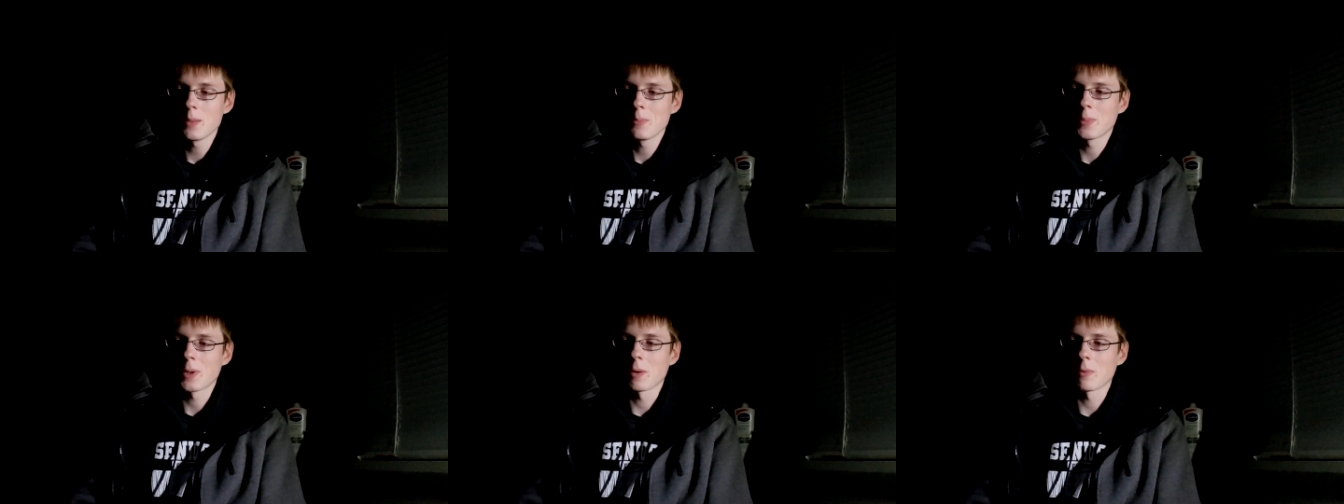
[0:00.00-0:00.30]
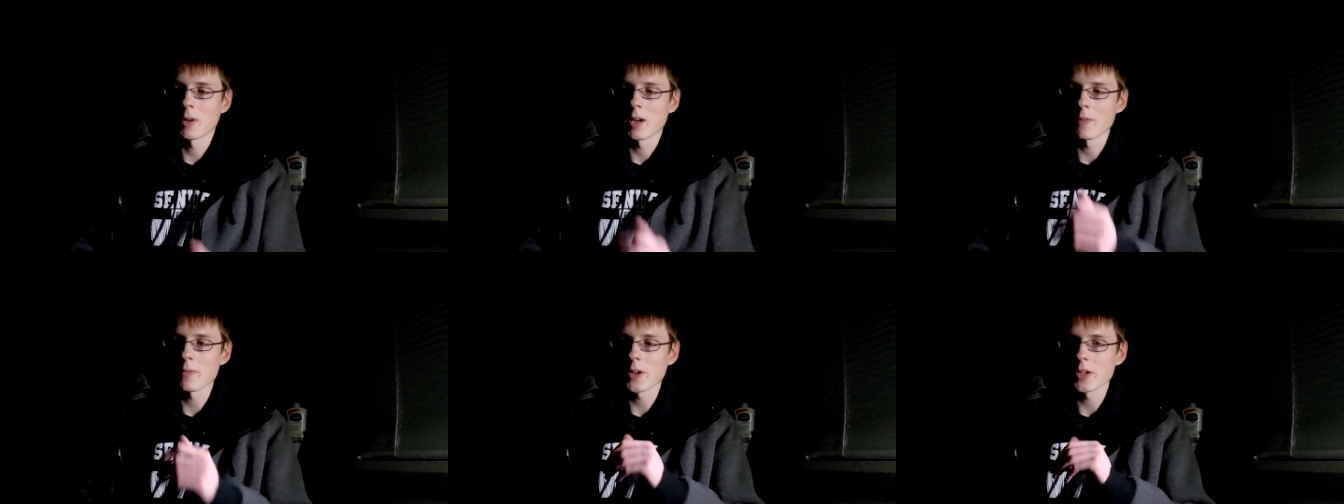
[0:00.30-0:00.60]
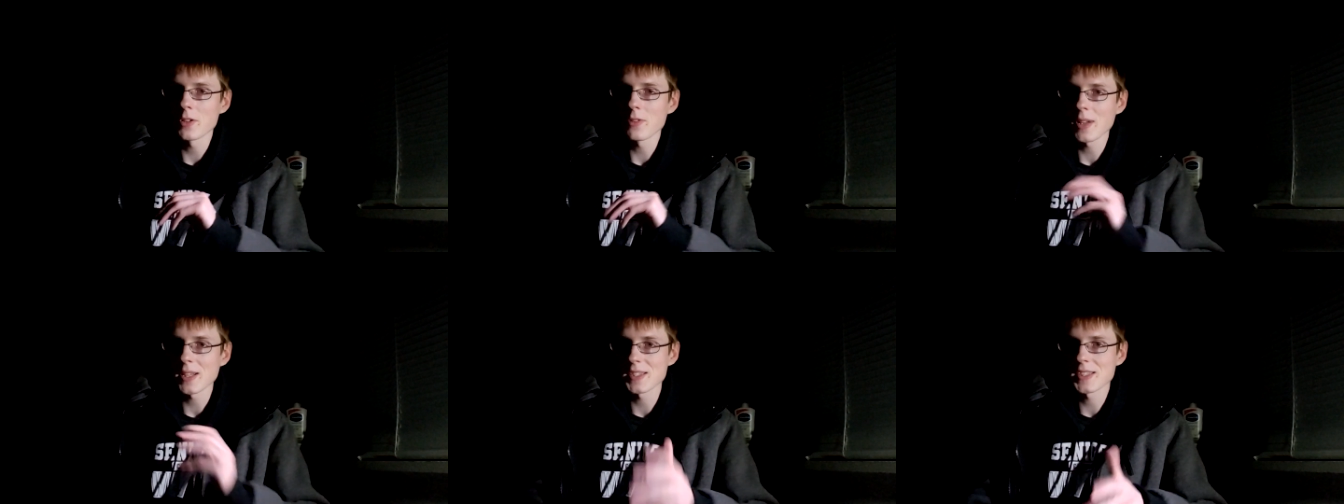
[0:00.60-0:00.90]
But whenever I
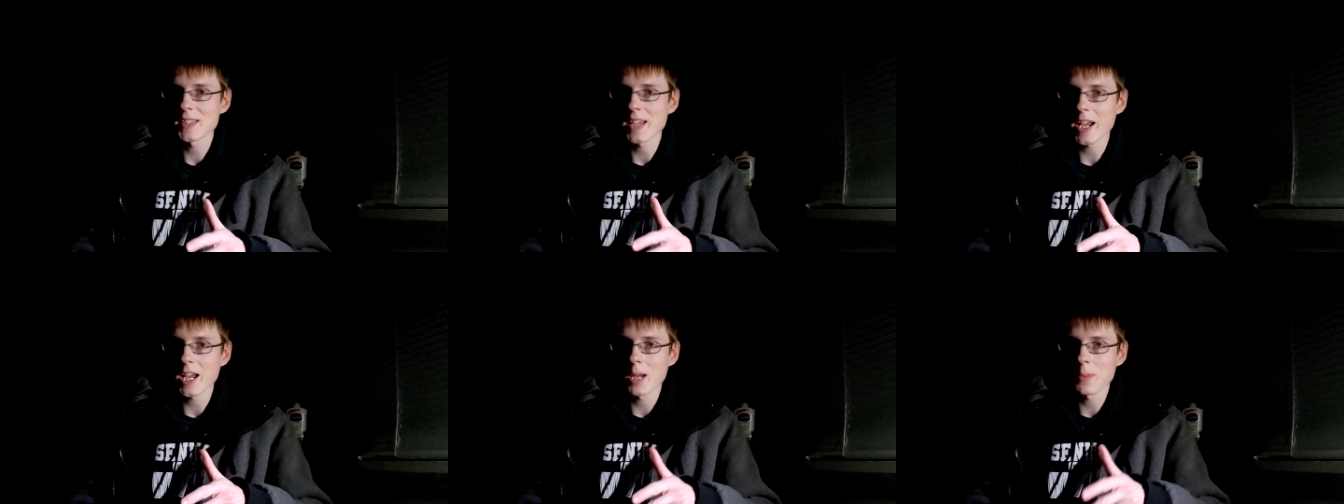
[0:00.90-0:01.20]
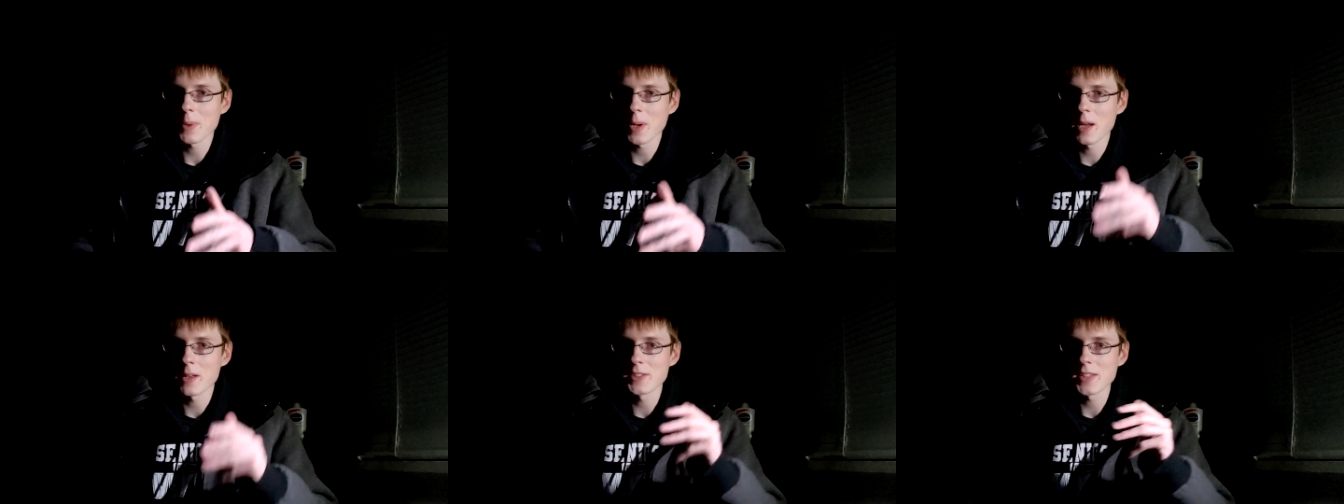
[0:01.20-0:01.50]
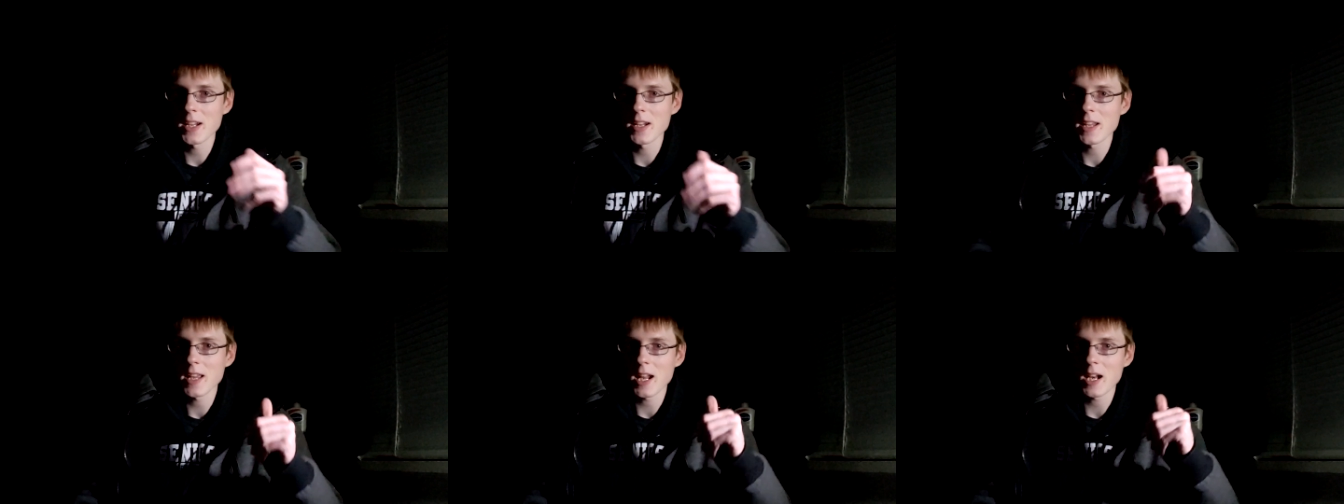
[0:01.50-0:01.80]
do get Stack Up, I
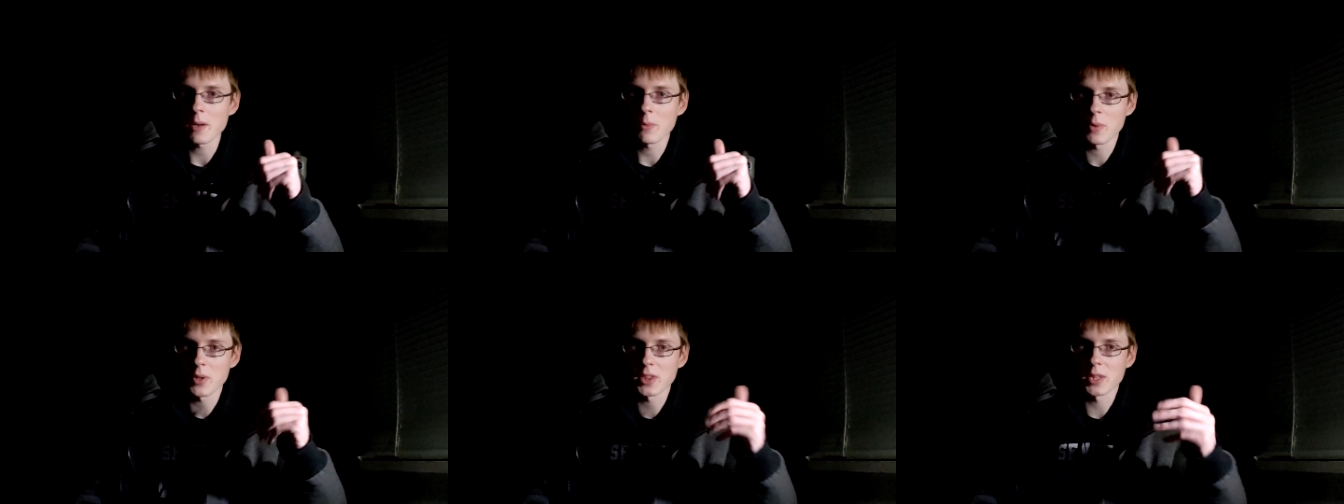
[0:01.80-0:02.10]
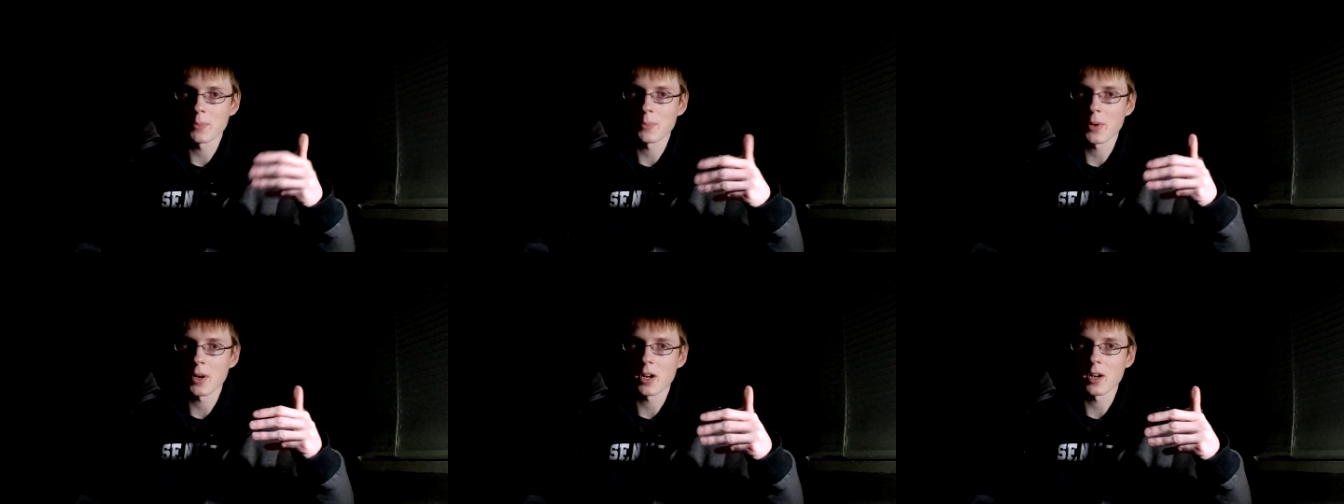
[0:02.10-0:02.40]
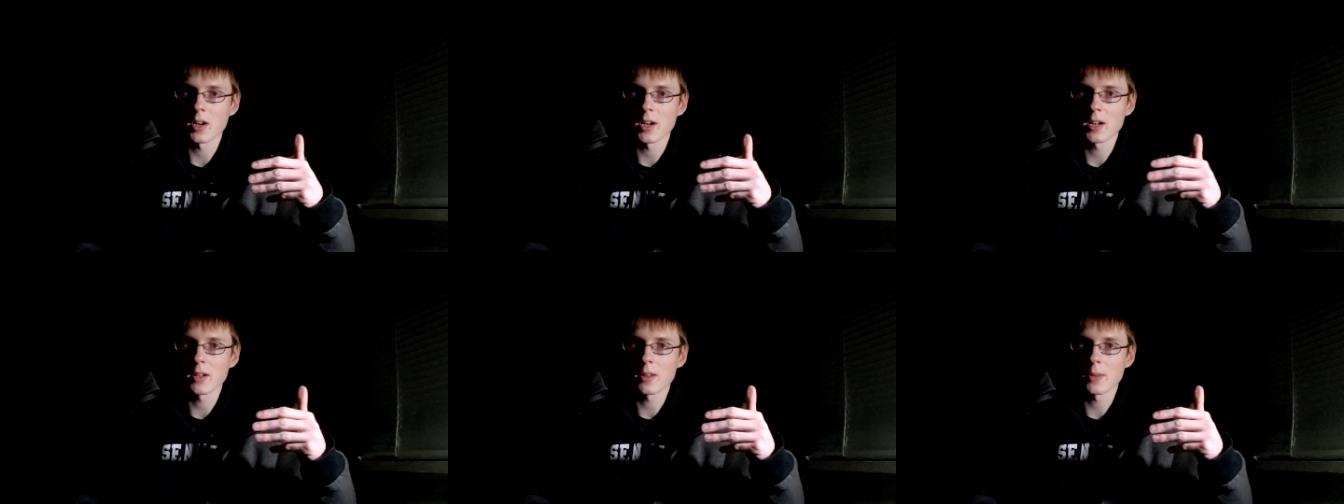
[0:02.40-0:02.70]
intend to get it with the
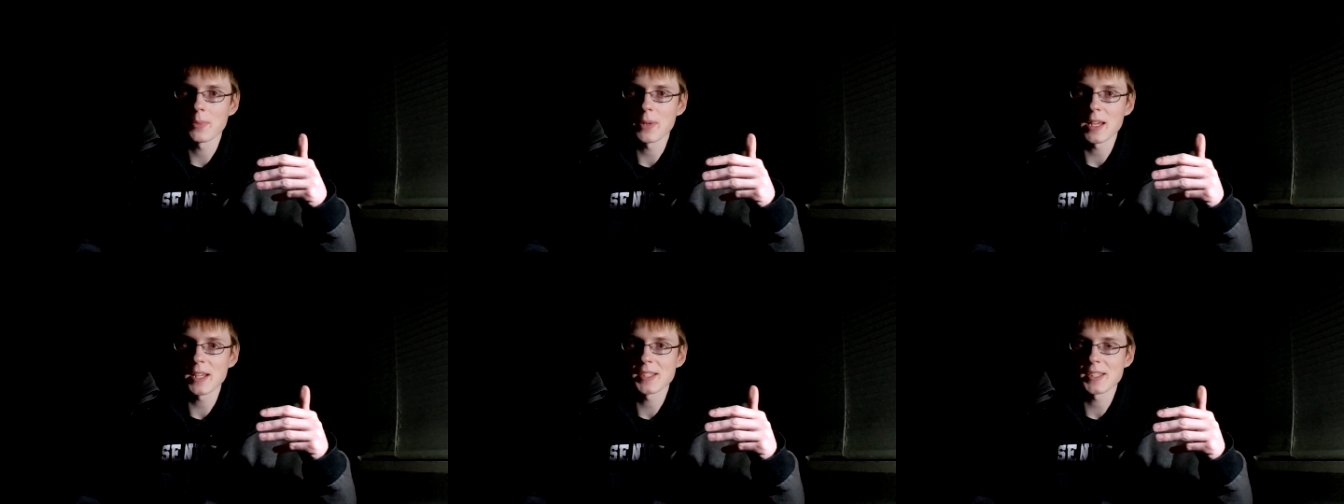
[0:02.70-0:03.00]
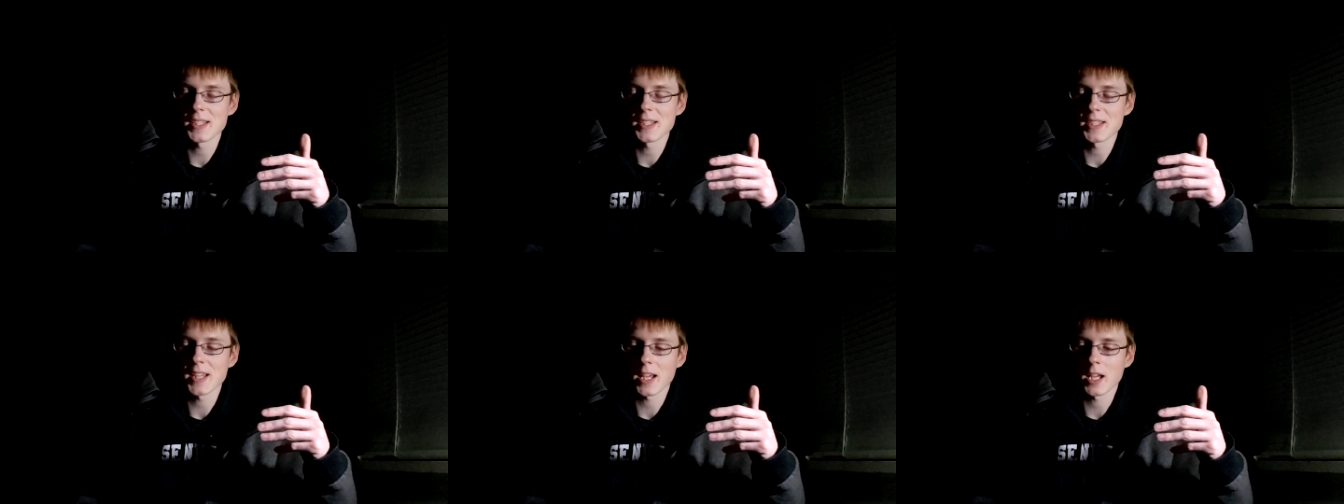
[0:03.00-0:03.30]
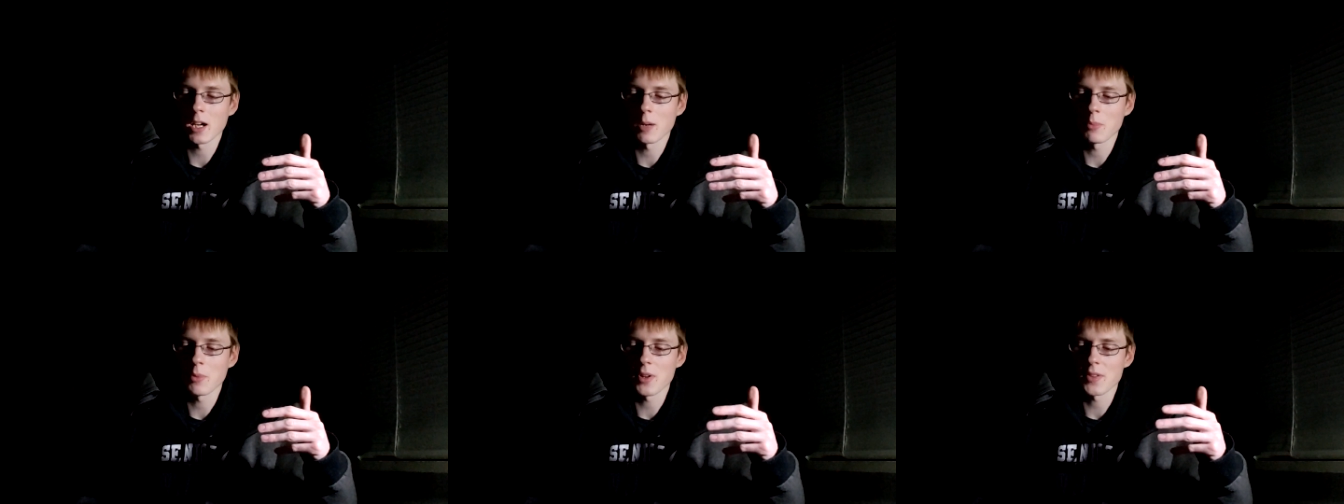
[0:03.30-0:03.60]
part, the pieces
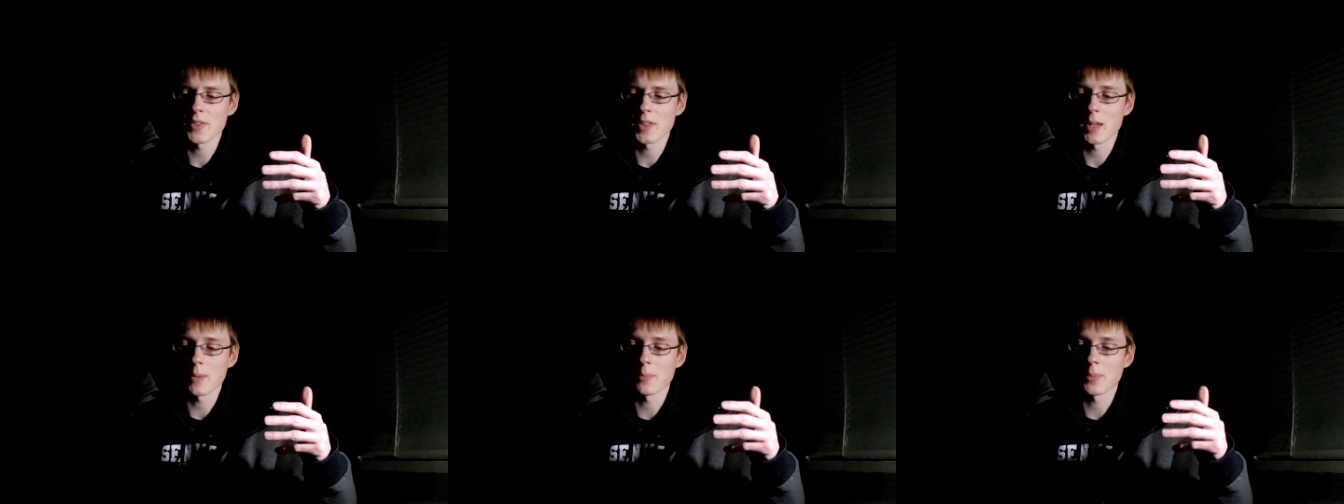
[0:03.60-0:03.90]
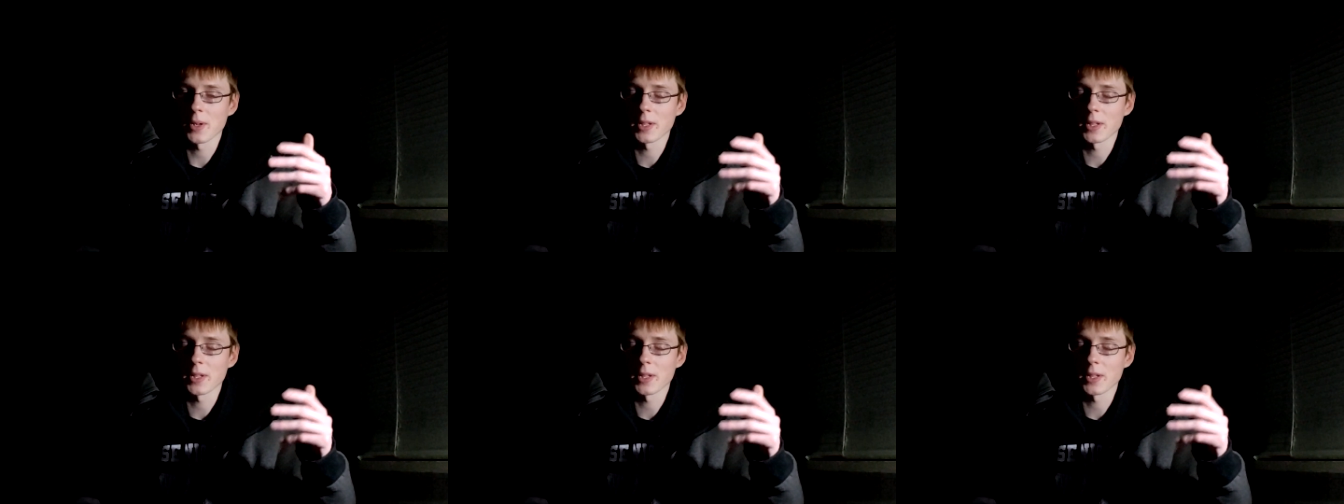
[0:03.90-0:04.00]
that come with it.